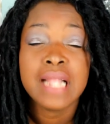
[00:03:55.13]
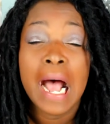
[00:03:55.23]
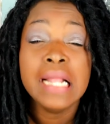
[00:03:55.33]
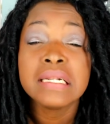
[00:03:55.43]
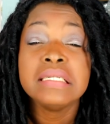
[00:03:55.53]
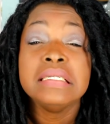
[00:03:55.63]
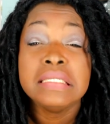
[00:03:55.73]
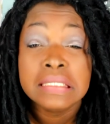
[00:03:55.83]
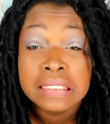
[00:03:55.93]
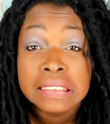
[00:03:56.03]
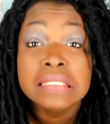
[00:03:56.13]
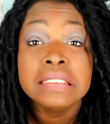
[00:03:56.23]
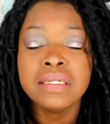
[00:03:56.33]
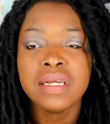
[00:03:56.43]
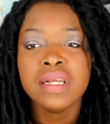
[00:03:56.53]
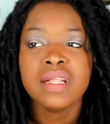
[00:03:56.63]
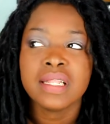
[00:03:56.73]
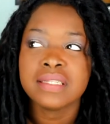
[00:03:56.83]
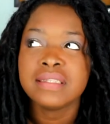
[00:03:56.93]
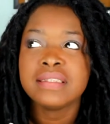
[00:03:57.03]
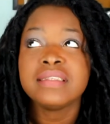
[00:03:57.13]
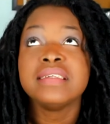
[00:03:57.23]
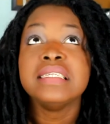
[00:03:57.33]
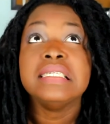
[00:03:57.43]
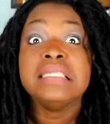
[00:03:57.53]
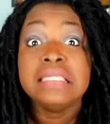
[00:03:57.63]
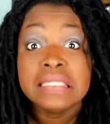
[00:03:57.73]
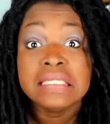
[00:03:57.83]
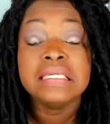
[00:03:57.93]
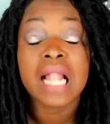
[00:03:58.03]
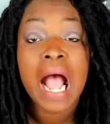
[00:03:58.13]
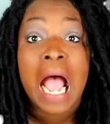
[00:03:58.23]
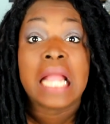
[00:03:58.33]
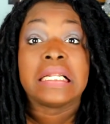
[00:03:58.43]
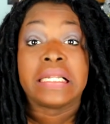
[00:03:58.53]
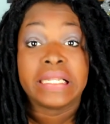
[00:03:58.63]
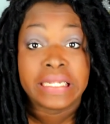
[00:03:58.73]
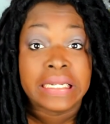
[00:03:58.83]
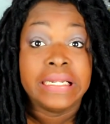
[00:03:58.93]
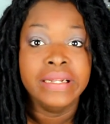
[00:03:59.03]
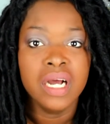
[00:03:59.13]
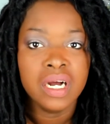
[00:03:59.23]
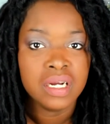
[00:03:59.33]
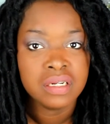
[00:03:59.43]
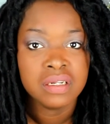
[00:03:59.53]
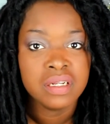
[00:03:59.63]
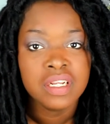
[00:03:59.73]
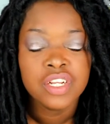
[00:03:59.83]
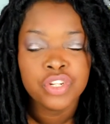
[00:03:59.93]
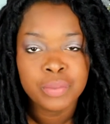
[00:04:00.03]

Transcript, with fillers: I need, like this is a need, I need new